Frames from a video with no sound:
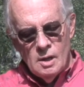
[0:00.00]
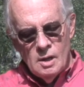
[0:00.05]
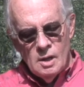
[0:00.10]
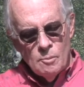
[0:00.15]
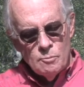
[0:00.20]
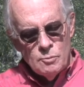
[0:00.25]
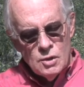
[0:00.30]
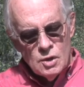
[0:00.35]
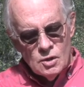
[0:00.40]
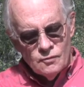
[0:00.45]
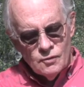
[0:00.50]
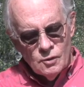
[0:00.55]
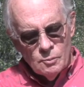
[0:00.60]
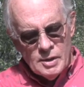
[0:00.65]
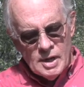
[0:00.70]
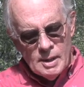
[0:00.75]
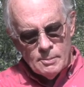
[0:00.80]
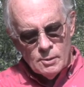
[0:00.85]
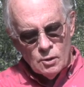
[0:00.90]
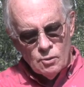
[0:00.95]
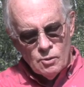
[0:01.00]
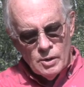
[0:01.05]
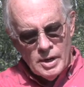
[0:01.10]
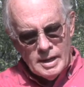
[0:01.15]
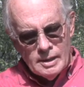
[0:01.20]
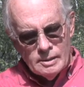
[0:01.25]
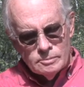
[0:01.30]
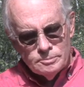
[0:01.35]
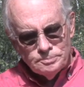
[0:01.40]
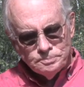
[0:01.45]
a beautiful paper
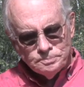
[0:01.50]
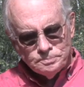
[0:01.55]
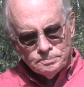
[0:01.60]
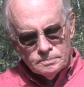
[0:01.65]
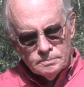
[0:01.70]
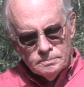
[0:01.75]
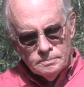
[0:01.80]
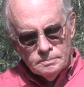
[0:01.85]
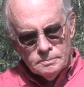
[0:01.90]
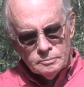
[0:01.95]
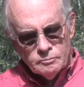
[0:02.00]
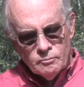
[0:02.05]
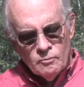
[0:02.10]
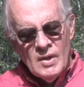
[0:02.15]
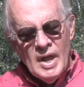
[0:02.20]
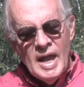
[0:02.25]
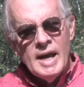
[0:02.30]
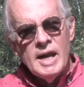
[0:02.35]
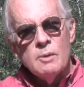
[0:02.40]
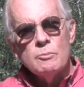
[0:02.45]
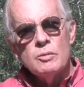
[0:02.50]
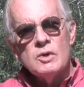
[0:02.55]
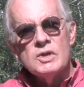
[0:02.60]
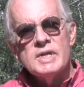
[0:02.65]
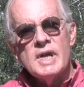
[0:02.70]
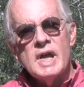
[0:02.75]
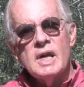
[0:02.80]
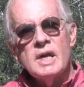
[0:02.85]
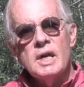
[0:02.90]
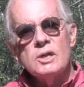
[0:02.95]
crane, and he
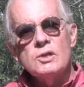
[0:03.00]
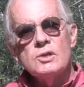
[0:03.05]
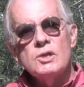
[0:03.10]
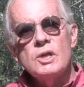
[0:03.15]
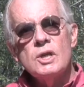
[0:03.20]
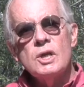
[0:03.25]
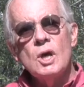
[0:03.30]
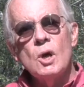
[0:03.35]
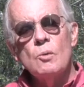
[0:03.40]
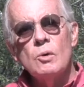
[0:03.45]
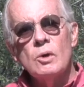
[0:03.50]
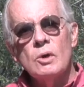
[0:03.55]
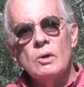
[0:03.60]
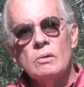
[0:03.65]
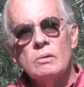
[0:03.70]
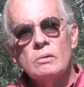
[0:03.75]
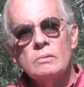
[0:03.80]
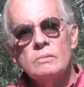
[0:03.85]
presented it to the owner.